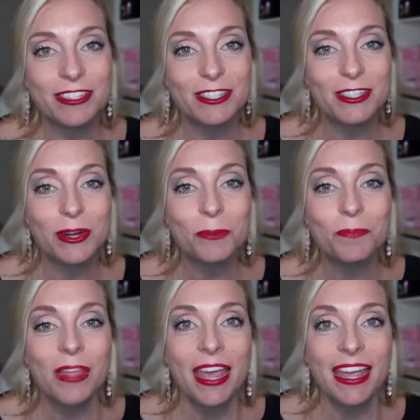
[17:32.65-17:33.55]
So
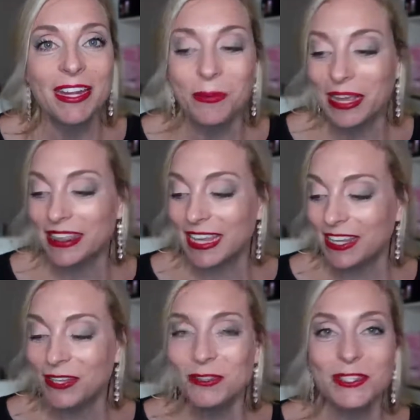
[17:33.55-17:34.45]
anyway,
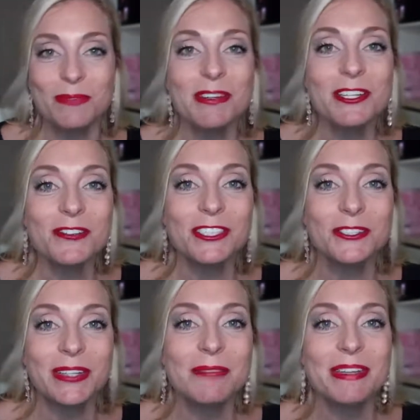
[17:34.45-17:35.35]
thank you so much for
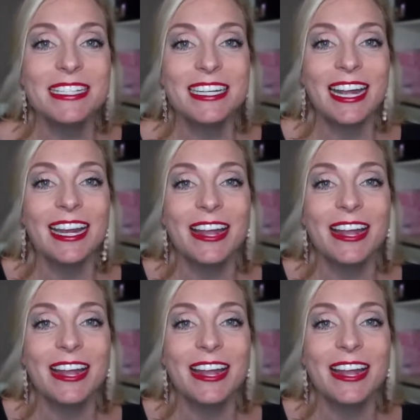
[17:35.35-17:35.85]
joining me tonight.